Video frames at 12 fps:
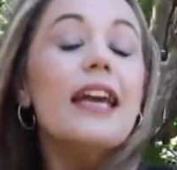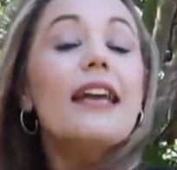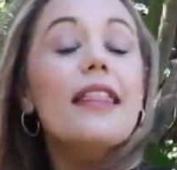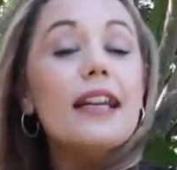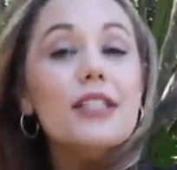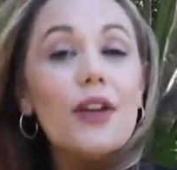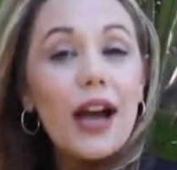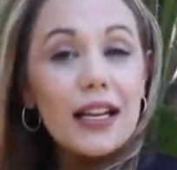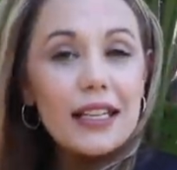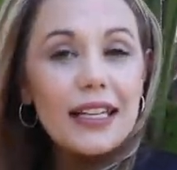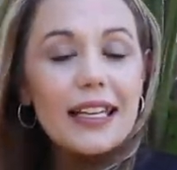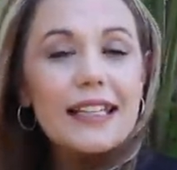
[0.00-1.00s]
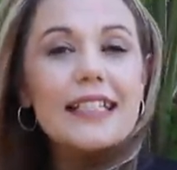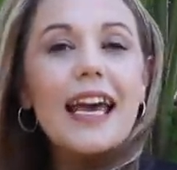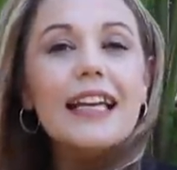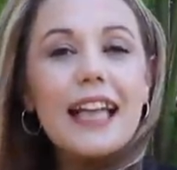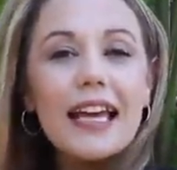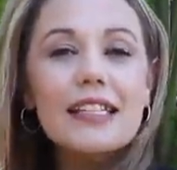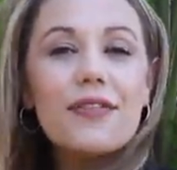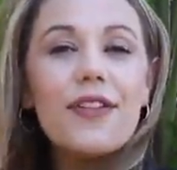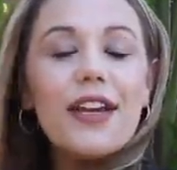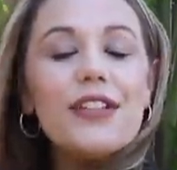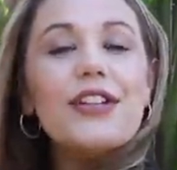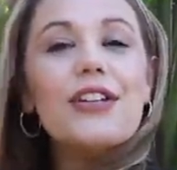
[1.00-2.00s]
That is Grande Elite at
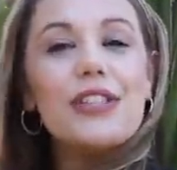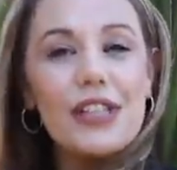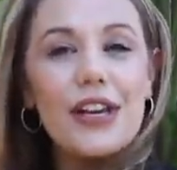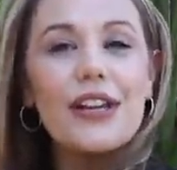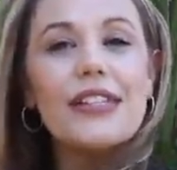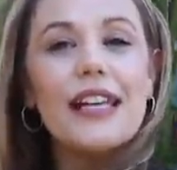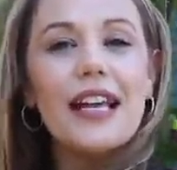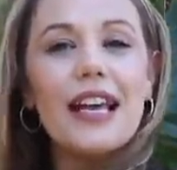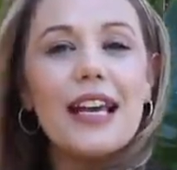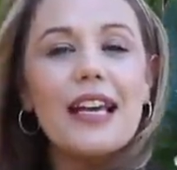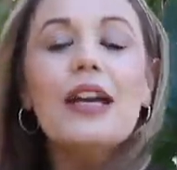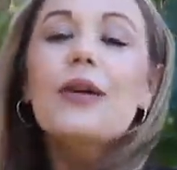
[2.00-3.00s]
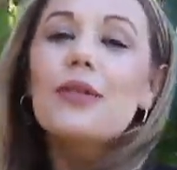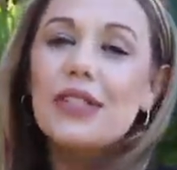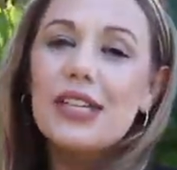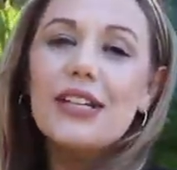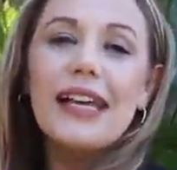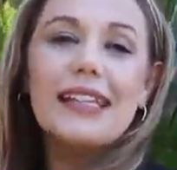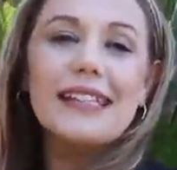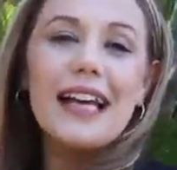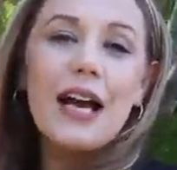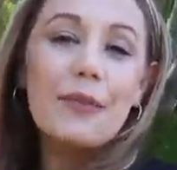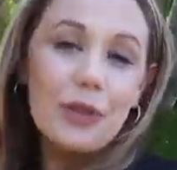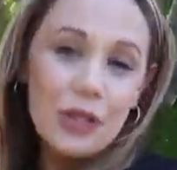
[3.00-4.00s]
asfm.co.za. We'll see you next time.